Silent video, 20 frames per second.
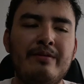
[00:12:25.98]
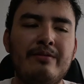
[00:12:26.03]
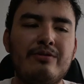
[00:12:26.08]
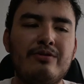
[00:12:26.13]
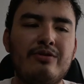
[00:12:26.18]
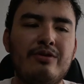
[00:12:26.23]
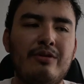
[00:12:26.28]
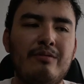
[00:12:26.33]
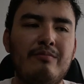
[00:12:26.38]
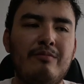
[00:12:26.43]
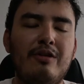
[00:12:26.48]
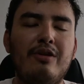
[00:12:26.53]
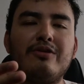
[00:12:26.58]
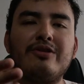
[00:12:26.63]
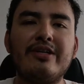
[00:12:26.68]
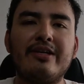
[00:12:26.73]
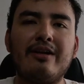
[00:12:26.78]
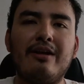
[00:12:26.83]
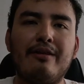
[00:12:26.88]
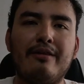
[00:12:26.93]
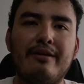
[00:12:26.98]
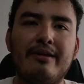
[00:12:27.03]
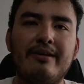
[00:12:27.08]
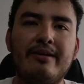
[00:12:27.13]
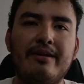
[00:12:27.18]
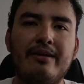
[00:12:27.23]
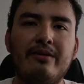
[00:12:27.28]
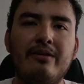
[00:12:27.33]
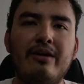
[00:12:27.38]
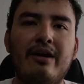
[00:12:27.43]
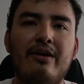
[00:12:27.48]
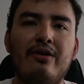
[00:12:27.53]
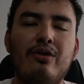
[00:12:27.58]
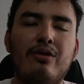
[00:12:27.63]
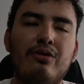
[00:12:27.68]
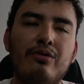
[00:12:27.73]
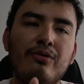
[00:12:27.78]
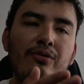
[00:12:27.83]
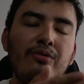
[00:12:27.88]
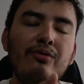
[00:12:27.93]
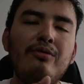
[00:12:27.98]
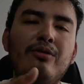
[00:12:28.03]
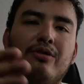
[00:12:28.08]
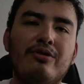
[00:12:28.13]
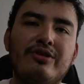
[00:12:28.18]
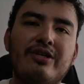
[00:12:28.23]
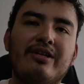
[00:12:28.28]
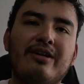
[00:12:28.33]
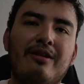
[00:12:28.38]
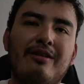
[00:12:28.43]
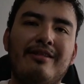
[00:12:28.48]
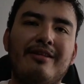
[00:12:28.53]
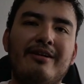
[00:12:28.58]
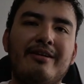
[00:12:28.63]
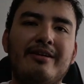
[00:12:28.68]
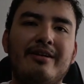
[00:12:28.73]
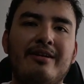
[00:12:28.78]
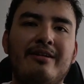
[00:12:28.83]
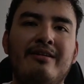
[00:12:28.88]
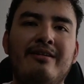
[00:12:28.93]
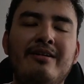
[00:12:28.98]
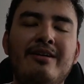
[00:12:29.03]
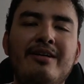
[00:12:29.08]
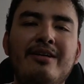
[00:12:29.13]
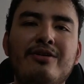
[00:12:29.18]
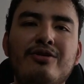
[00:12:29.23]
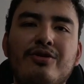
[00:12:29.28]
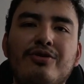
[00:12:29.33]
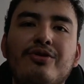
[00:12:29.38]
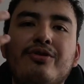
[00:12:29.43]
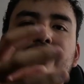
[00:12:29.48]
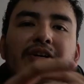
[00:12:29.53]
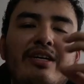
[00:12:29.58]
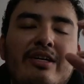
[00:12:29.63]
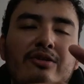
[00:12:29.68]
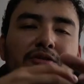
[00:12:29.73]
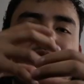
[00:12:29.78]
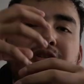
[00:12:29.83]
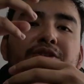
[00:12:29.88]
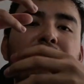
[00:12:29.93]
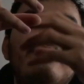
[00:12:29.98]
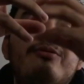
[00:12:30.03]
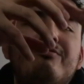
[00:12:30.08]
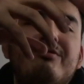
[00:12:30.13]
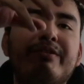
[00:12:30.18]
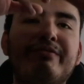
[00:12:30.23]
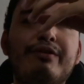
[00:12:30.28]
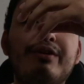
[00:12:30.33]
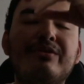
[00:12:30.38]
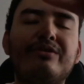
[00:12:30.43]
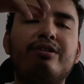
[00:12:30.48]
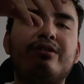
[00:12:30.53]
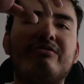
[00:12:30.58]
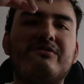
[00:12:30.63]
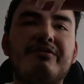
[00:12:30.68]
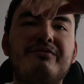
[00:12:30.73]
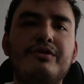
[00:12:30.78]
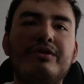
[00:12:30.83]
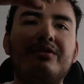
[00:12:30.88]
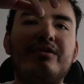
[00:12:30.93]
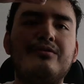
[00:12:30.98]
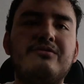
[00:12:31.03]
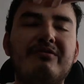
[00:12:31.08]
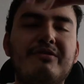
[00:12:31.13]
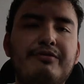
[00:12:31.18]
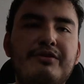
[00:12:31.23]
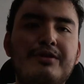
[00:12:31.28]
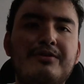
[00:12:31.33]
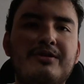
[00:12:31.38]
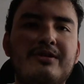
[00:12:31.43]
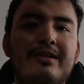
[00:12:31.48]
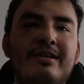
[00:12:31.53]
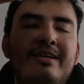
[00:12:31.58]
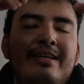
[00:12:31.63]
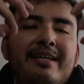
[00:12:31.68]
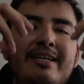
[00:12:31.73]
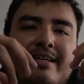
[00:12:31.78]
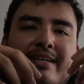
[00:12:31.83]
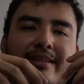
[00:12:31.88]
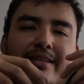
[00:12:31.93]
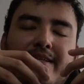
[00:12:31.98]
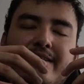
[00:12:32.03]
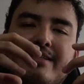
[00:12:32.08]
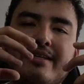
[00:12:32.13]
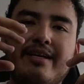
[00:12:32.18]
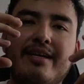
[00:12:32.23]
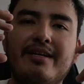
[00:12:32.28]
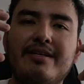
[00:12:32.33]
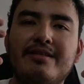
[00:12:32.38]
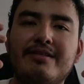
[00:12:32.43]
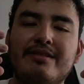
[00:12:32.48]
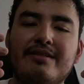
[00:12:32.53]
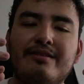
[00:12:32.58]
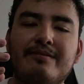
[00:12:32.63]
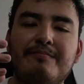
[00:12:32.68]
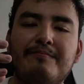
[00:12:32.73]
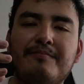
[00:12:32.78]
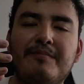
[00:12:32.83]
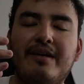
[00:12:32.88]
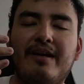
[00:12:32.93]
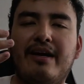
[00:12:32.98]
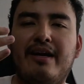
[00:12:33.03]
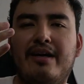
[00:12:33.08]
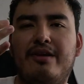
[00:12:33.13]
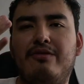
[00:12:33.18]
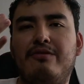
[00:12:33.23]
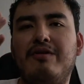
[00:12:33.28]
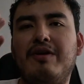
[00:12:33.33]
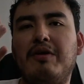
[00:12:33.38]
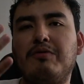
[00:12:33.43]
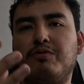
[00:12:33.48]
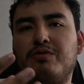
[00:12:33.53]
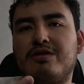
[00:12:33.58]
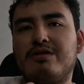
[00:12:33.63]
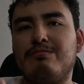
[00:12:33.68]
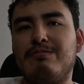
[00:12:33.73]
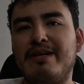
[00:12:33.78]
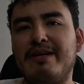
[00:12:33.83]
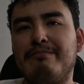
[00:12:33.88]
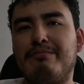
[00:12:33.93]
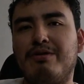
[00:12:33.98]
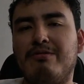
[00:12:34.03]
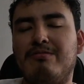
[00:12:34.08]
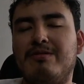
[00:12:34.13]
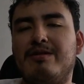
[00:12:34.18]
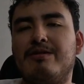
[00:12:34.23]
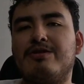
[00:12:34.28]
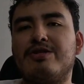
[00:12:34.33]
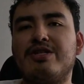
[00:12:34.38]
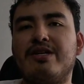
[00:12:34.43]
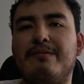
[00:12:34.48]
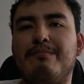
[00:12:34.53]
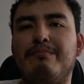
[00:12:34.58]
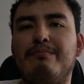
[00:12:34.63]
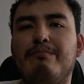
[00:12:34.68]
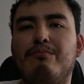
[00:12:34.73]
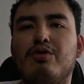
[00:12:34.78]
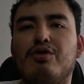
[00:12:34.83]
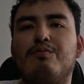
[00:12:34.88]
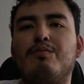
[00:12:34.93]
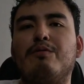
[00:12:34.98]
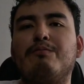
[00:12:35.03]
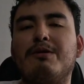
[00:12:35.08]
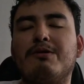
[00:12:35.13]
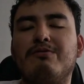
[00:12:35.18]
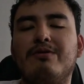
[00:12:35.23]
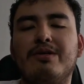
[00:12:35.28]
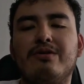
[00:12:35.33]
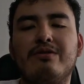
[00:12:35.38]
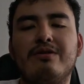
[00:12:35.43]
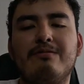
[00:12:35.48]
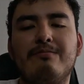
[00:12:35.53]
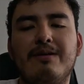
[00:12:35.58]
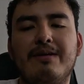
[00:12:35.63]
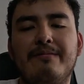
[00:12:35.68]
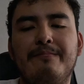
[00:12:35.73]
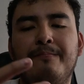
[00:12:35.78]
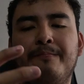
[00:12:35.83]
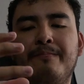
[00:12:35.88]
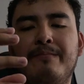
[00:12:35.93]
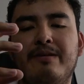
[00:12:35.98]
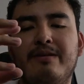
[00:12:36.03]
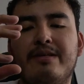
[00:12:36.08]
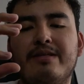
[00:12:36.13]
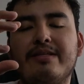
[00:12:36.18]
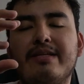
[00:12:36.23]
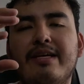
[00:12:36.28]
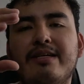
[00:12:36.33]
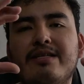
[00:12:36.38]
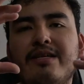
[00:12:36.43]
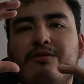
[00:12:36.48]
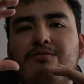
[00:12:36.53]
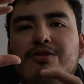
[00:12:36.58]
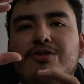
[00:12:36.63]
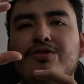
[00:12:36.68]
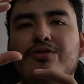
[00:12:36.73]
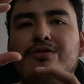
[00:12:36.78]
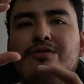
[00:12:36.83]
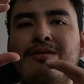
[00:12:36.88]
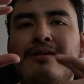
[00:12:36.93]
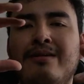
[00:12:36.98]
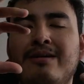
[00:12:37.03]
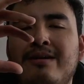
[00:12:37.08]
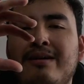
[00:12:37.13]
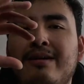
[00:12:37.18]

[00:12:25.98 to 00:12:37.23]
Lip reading: some logical thinking through logical thinking. So you can continue refuting. In this case, I don't know how to explain, probably there's a more proper way to explain. In this case, I was just